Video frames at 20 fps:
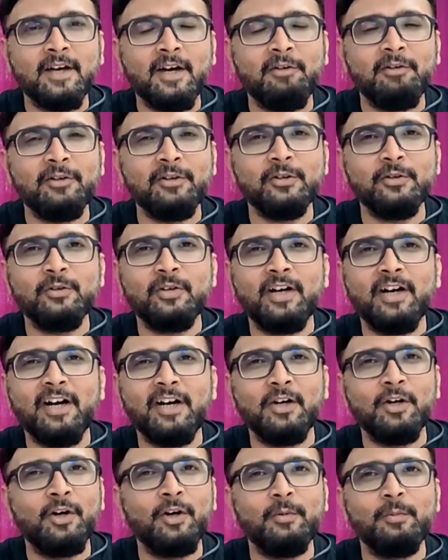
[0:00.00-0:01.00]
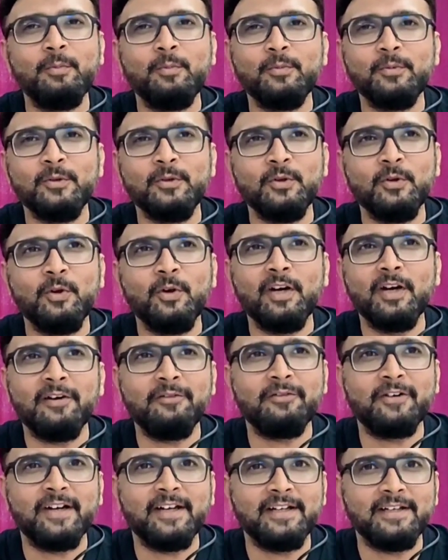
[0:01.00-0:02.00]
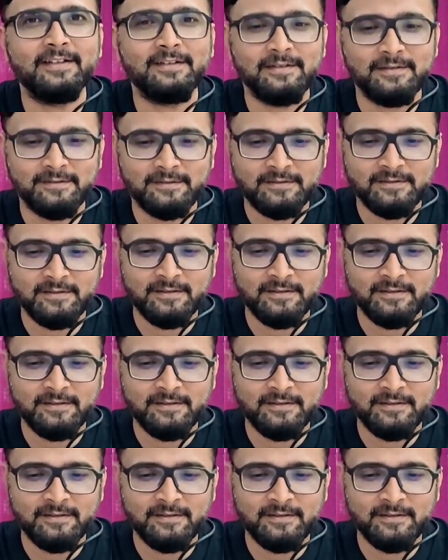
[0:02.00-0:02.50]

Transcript: How are you? I hope you all are fine.